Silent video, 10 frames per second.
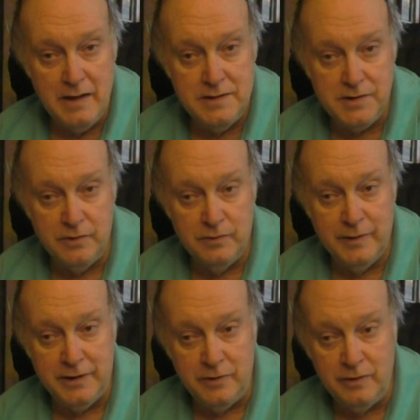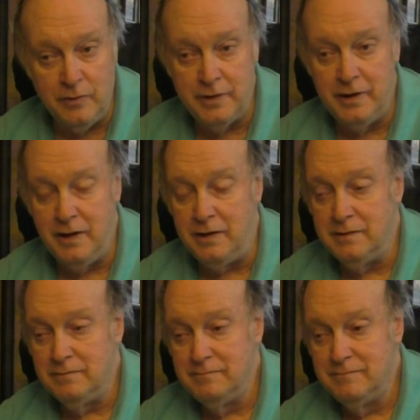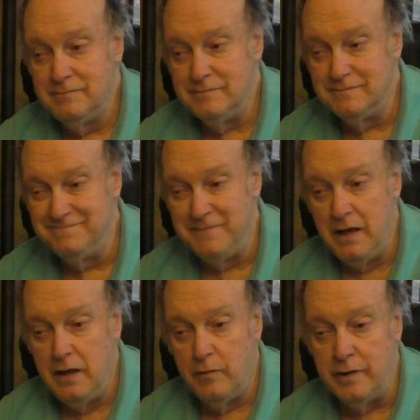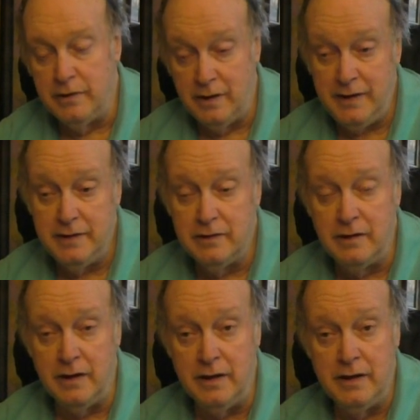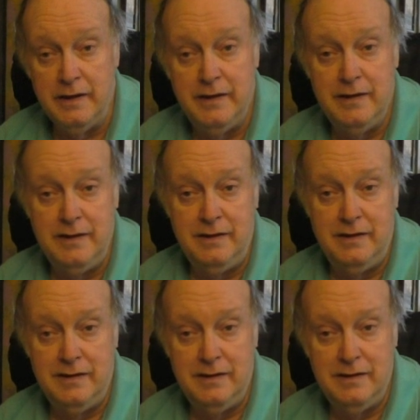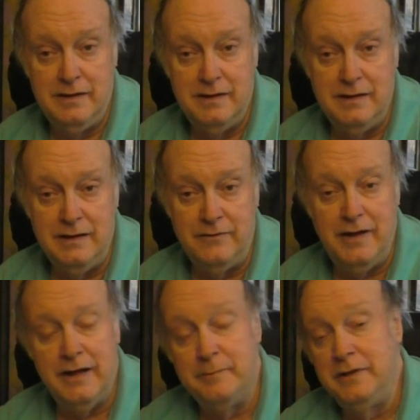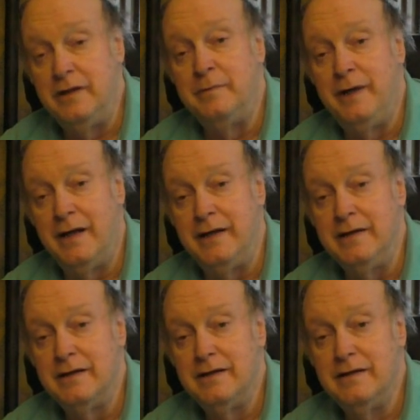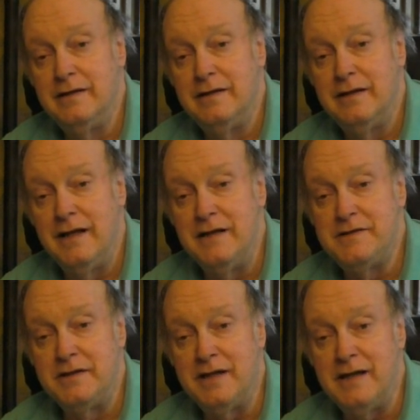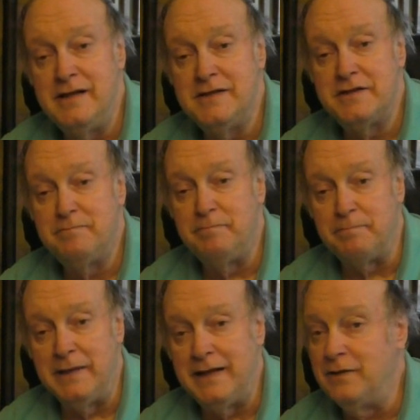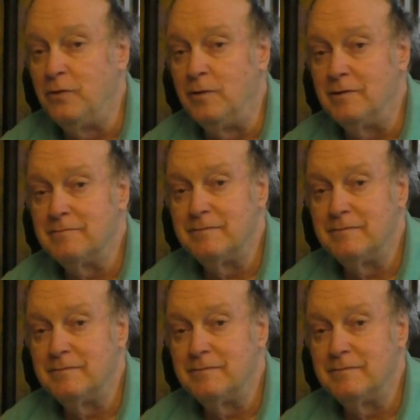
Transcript: So whether you know it or not, whether you like it or not, every atom in your body has the tiniest black hole